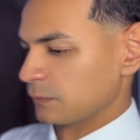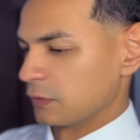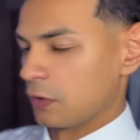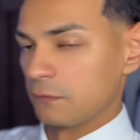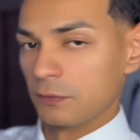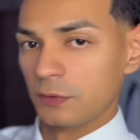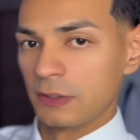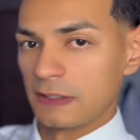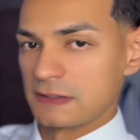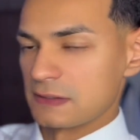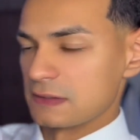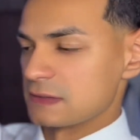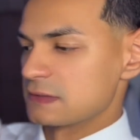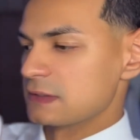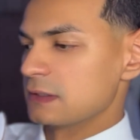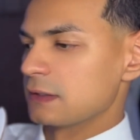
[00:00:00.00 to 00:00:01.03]
Hopefully you guys can
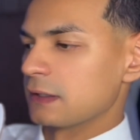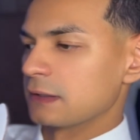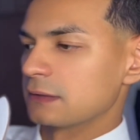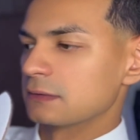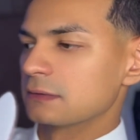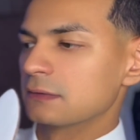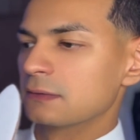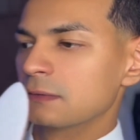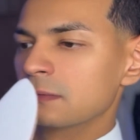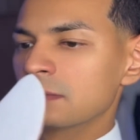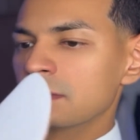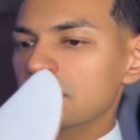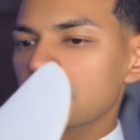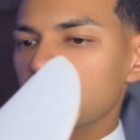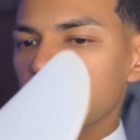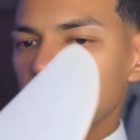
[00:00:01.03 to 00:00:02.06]
see that.
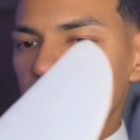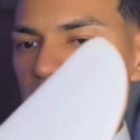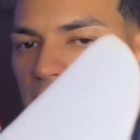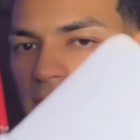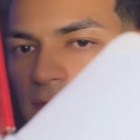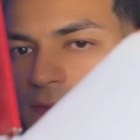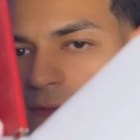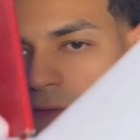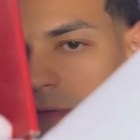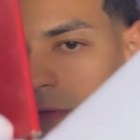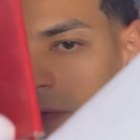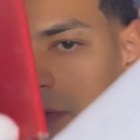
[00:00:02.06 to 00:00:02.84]
There